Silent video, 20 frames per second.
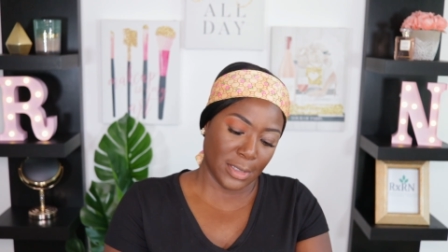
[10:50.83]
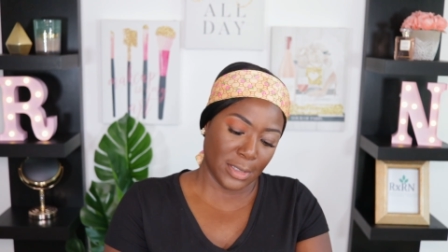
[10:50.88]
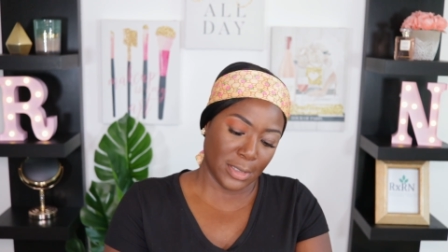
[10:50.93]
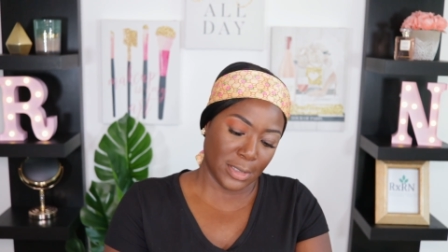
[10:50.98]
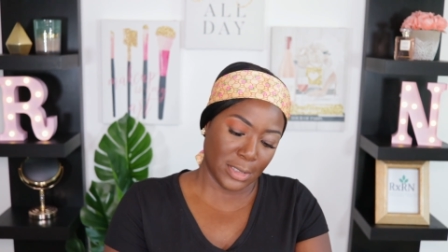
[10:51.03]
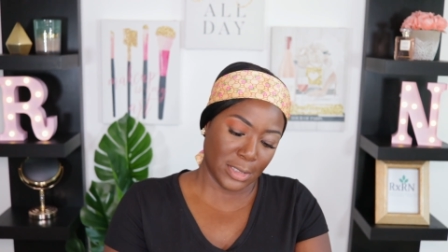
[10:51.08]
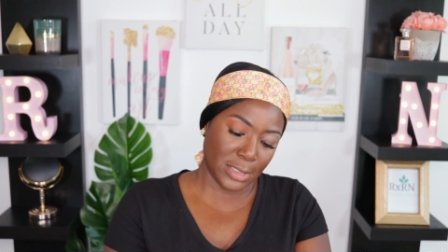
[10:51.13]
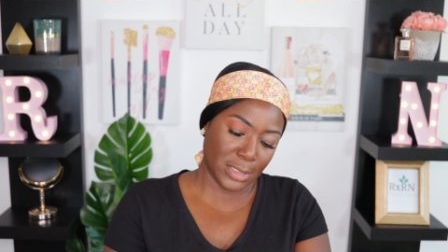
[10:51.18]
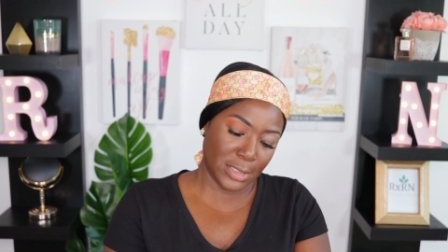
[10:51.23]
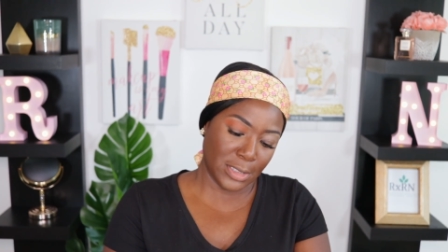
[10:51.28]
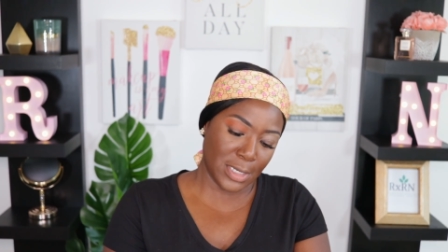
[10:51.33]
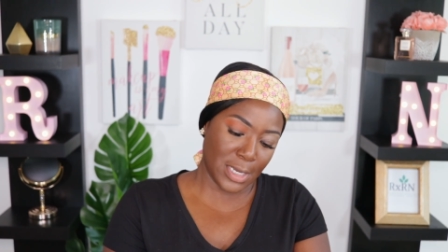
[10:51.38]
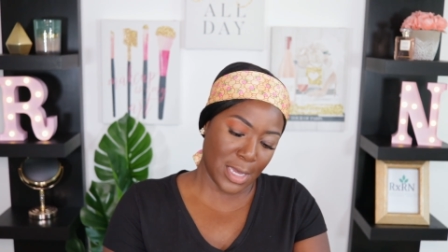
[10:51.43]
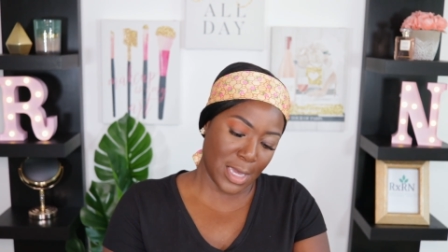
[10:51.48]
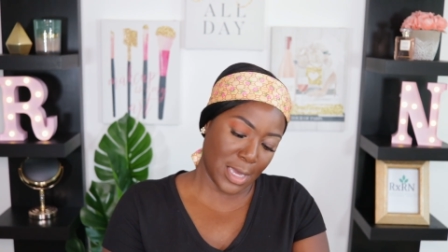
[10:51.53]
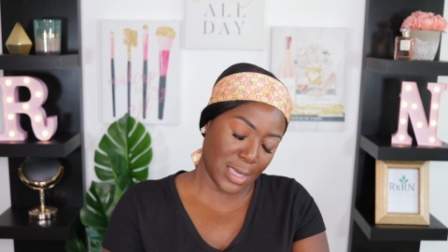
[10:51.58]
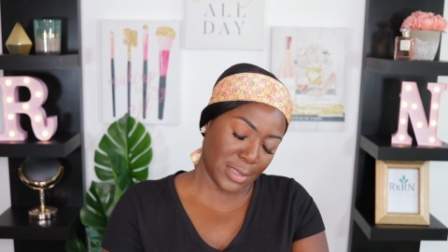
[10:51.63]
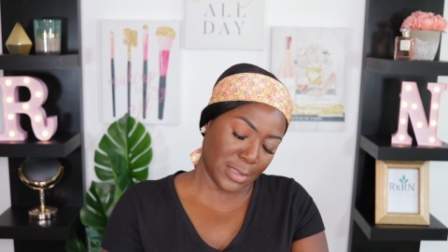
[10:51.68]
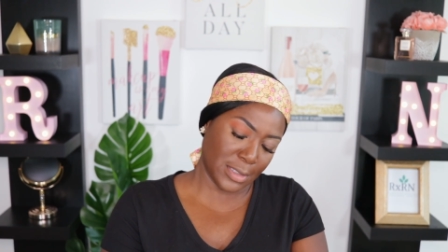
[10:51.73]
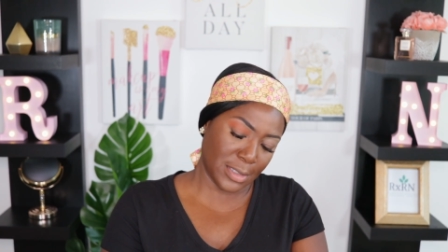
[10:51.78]
she
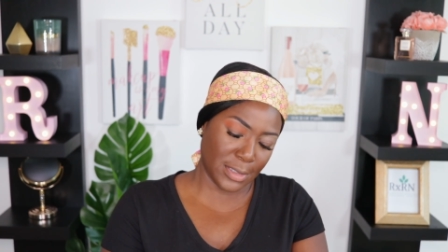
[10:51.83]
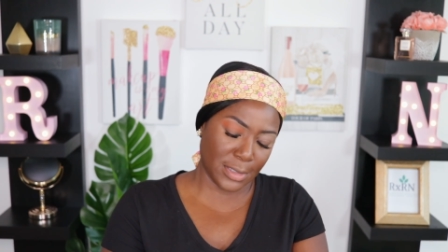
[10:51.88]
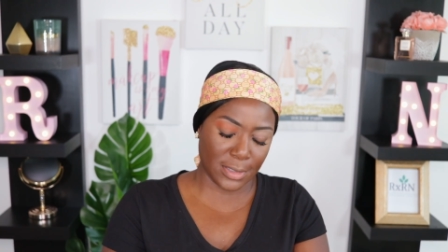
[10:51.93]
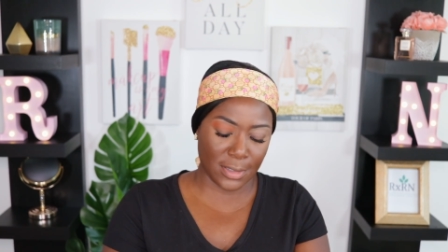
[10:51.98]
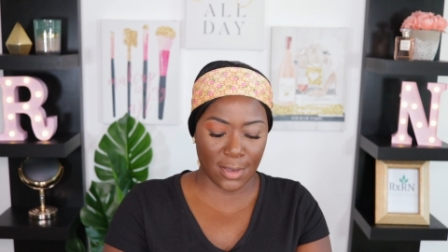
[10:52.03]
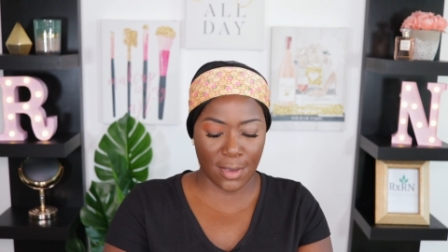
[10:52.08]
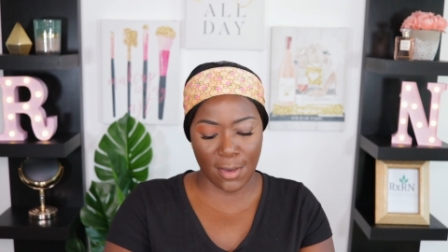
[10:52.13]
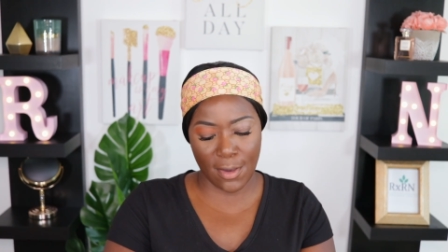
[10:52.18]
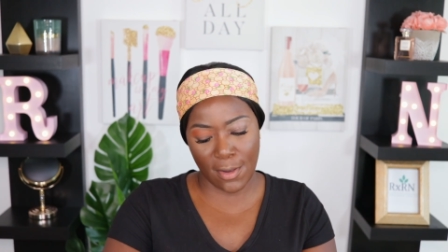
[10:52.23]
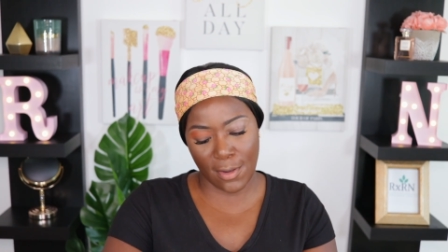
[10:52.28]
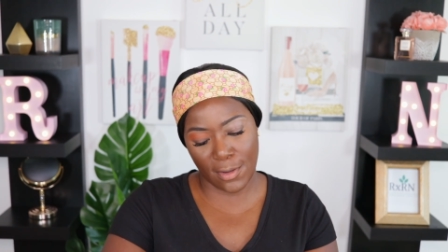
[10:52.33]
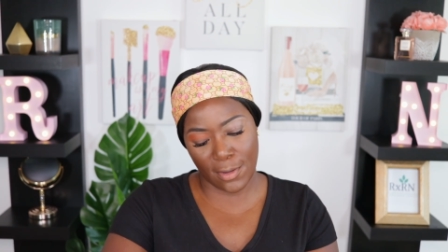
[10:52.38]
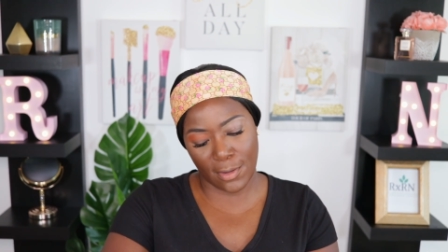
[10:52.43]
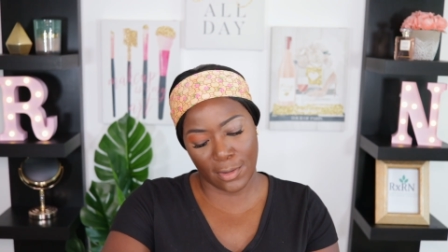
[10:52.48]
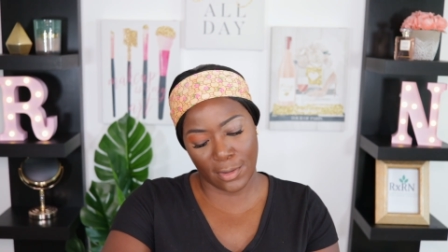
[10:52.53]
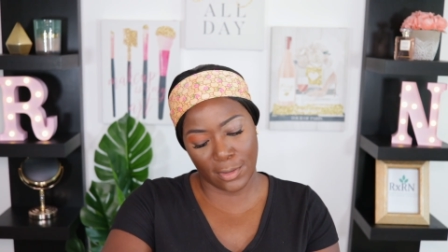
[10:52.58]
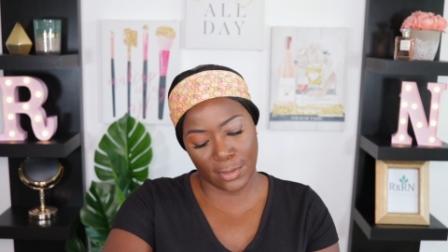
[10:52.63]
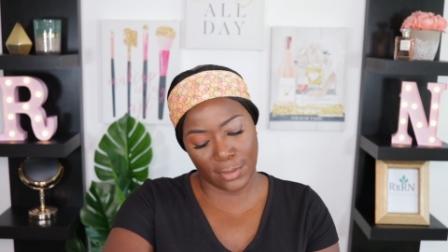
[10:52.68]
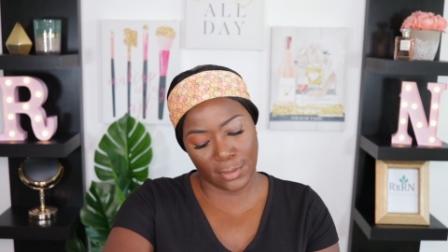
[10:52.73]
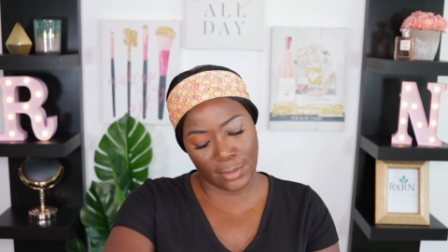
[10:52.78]
has, it's
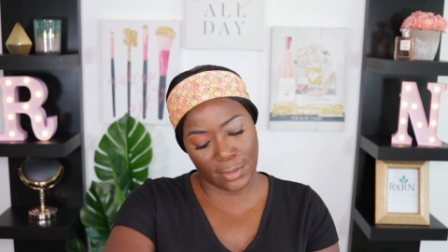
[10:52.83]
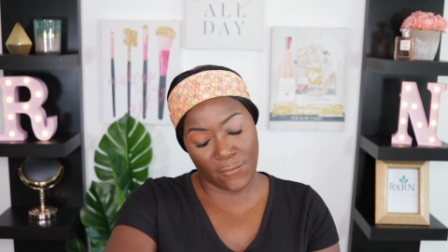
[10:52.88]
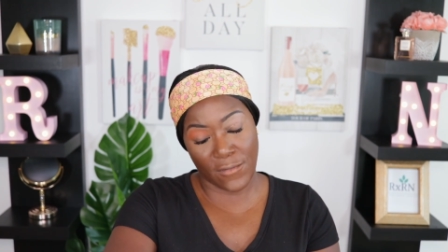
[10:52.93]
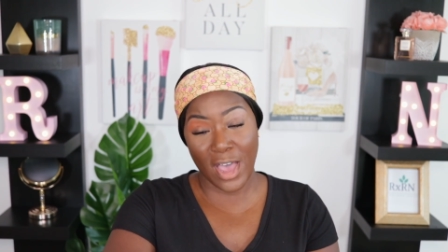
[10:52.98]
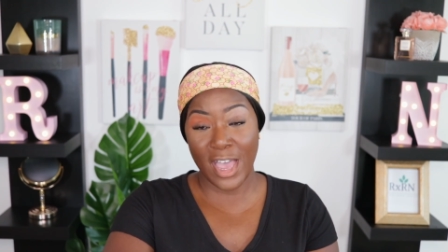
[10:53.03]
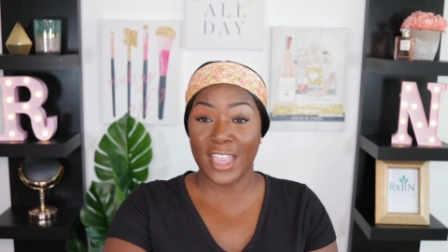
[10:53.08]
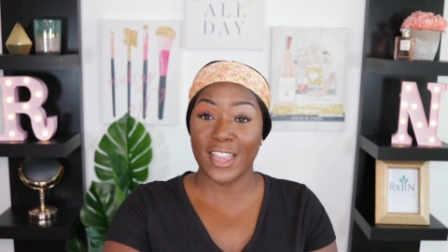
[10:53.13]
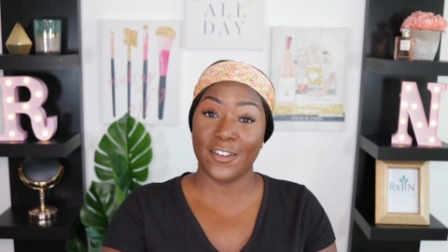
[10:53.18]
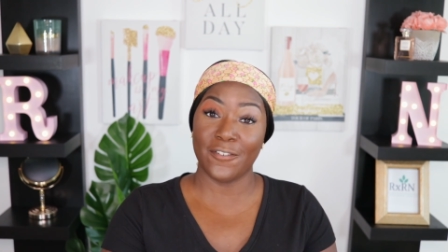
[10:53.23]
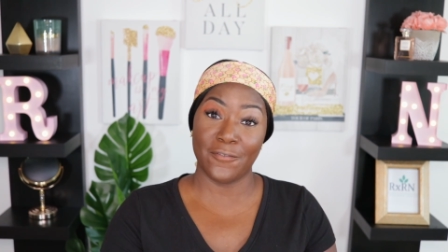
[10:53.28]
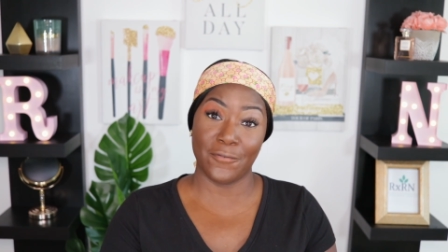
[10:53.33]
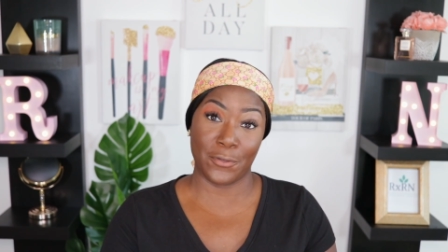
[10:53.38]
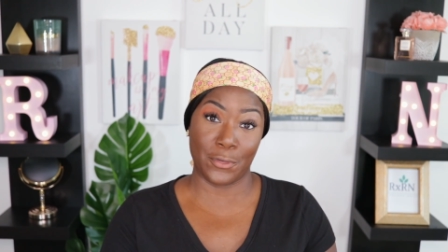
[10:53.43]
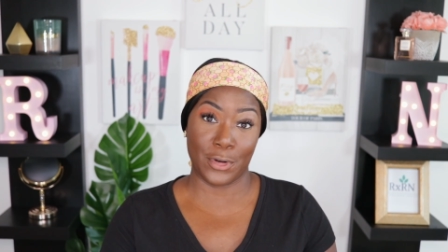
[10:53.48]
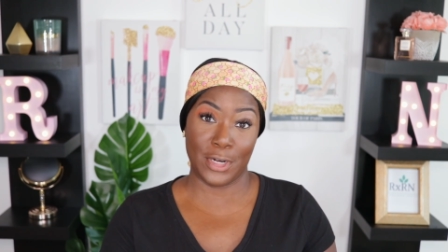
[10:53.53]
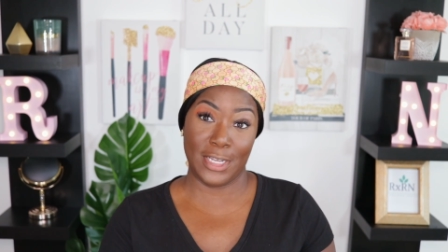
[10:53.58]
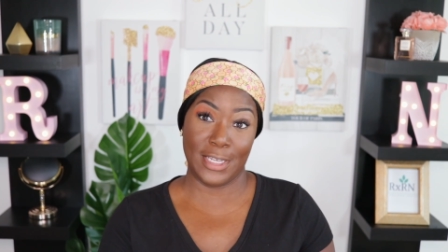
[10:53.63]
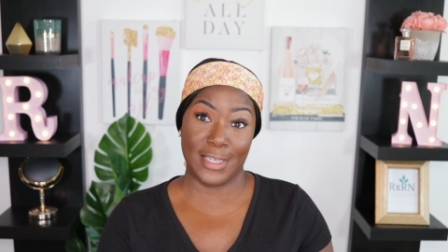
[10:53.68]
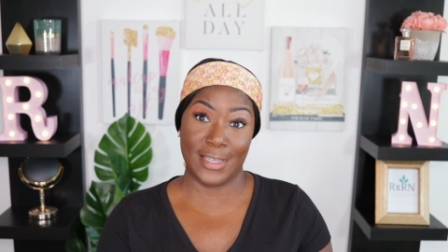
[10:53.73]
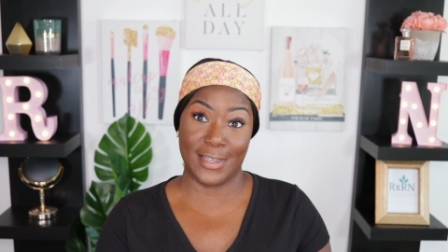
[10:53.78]
called Fire
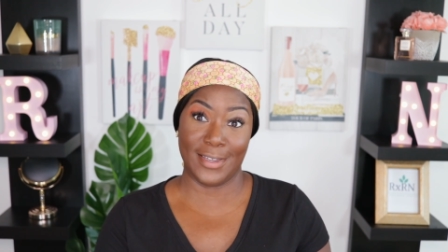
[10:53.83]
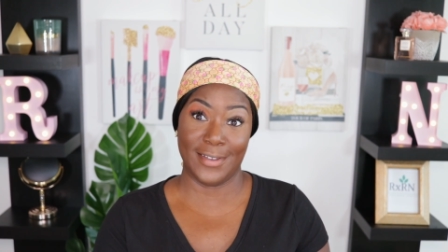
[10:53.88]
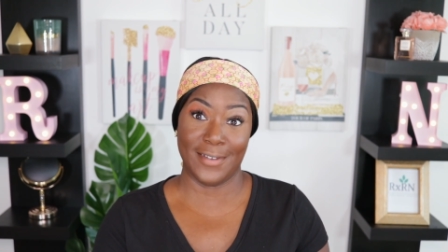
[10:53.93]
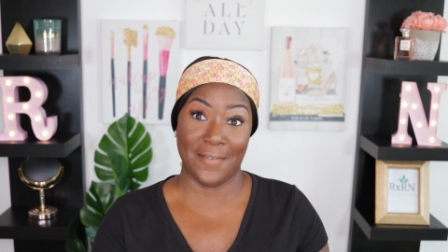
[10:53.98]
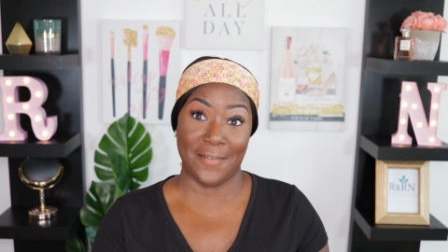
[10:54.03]
Freak.